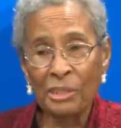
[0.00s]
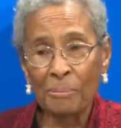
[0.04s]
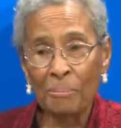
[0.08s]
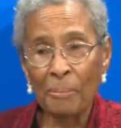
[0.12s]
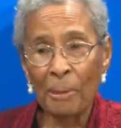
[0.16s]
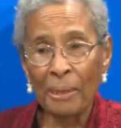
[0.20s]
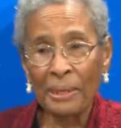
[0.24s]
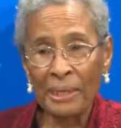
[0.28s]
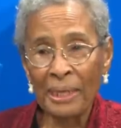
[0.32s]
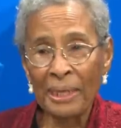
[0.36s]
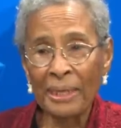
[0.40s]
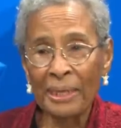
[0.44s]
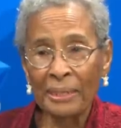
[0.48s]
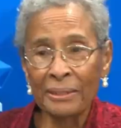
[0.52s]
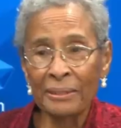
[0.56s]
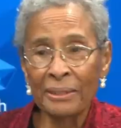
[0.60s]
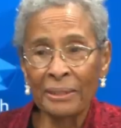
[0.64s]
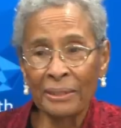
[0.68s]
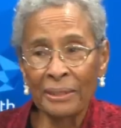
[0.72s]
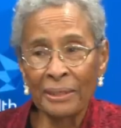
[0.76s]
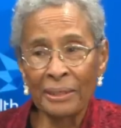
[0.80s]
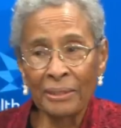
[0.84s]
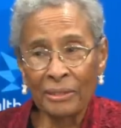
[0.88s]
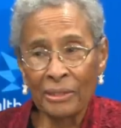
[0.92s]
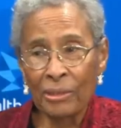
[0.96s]
in my head
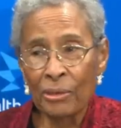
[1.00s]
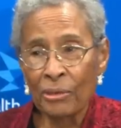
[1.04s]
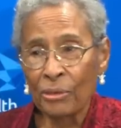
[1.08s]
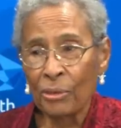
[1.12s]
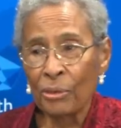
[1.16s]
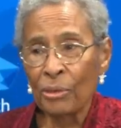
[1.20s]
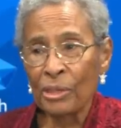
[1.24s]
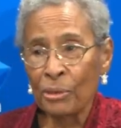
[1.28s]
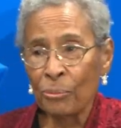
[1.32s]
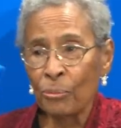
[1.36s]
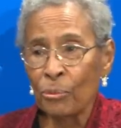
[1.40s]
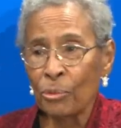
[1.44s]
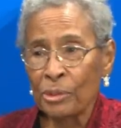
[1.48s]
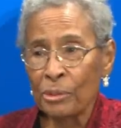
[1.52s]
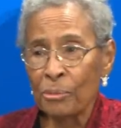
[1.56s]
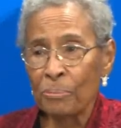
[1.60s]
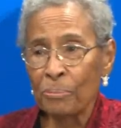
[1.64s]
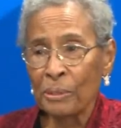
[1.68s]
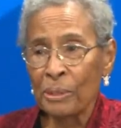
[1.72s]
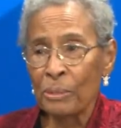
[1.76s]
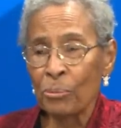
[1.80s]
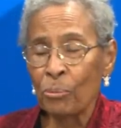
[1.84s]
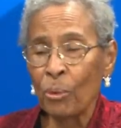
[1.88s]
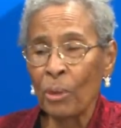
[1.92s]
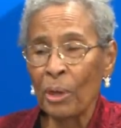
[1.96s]
that it, it, it wouldn't
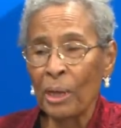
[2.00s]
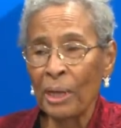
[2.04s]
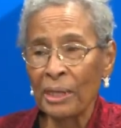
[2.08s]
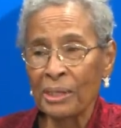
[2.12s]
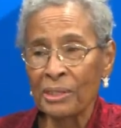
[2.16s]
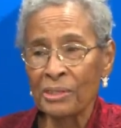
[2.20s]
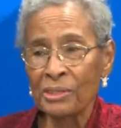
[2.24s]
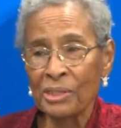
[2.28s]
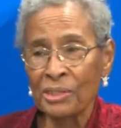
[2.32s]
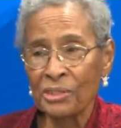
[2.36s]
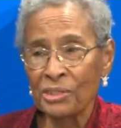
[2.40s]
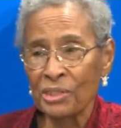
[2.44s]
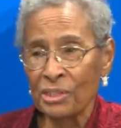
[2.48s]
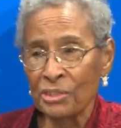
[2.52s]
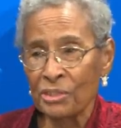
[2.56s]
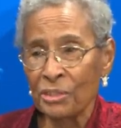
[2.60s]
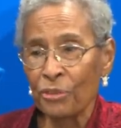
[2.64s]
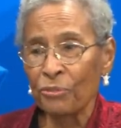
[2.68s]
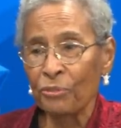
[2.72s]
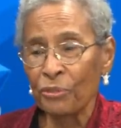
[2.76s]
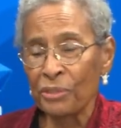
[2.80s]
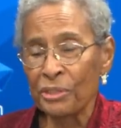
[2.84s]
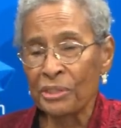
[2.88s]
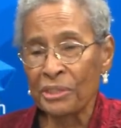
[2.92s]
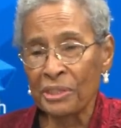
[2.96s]
be wise. It's a
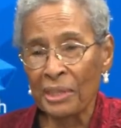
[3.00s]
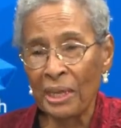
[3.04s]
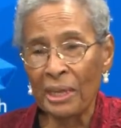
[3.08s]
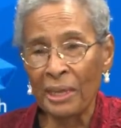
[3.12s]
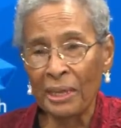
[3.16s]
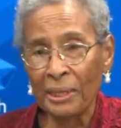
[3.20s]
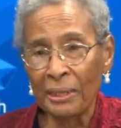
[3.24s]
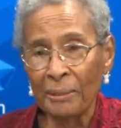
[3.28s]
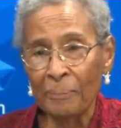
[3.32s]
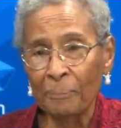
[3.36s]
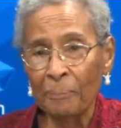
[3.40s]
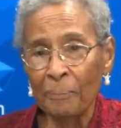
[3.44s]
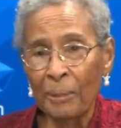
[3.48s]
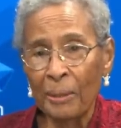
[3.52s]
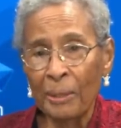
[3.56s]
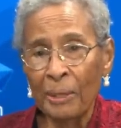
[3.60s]
different time.